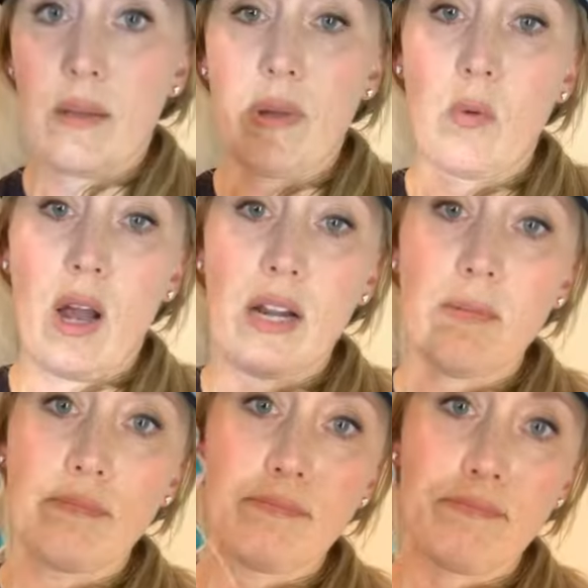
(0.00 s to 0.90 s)
my
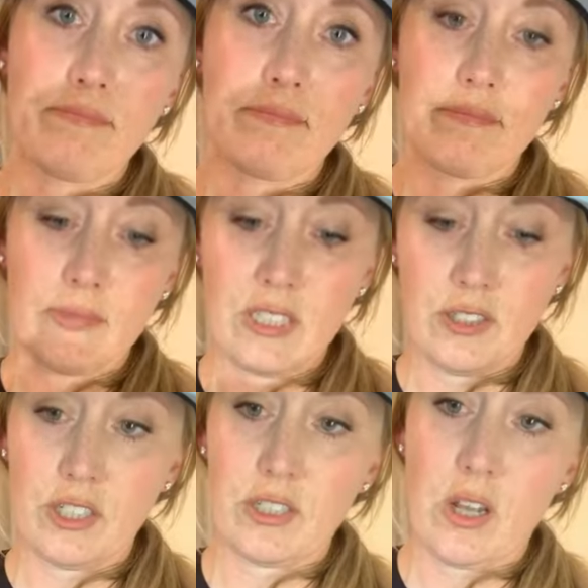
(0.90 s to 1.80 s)
wire. This
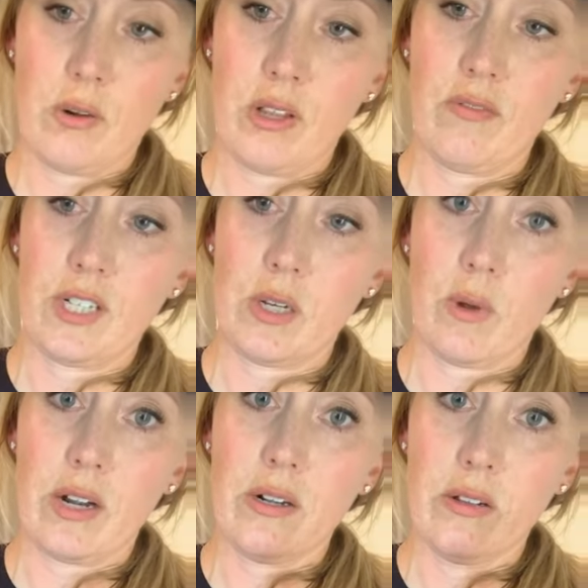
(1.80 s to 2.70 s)
is just coated fishing
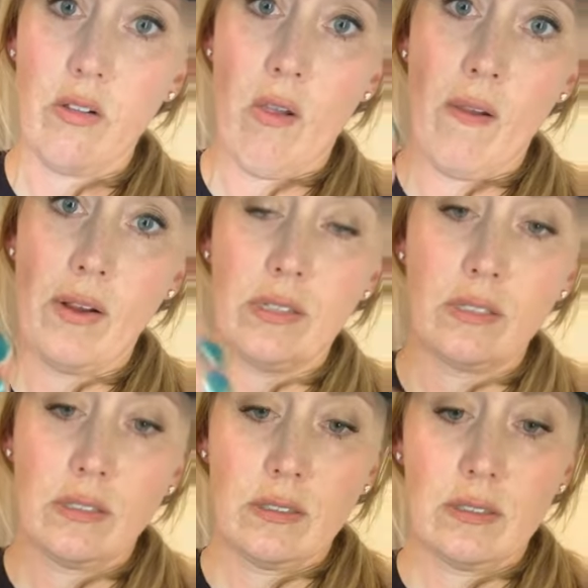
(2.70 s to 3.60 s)
wire.
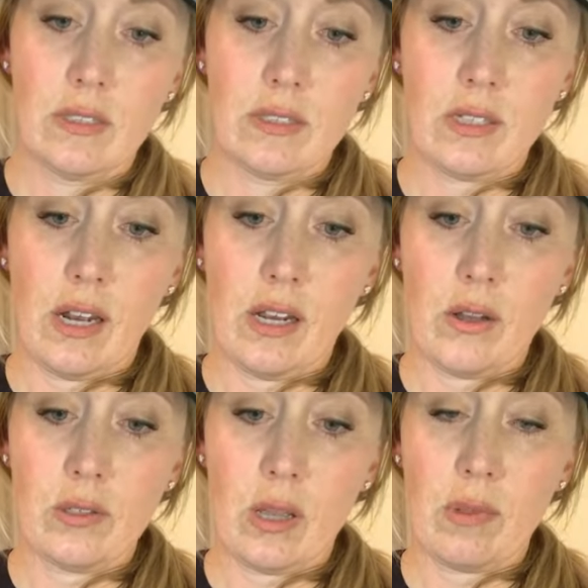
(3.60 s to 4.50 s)
The
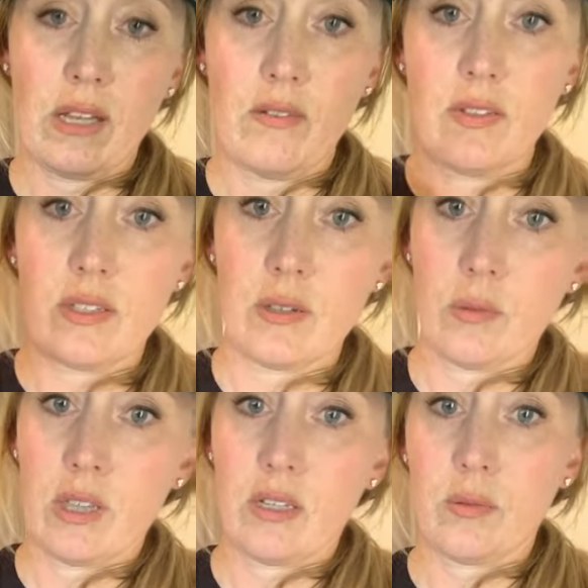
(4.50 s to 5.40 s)
Senyos, I believe, is
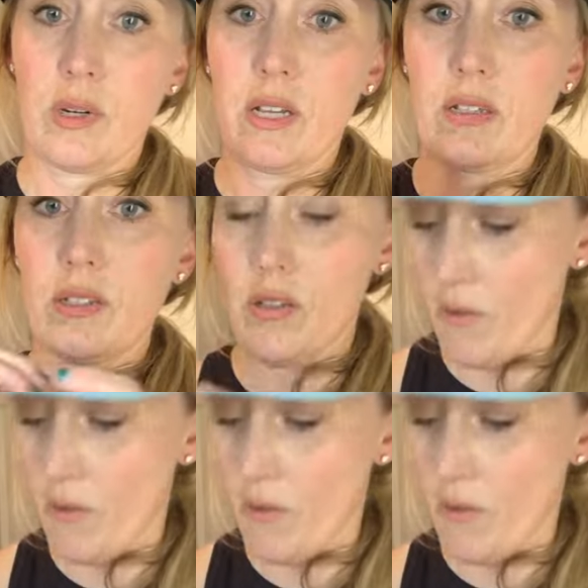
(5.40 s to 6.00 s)
what this one is.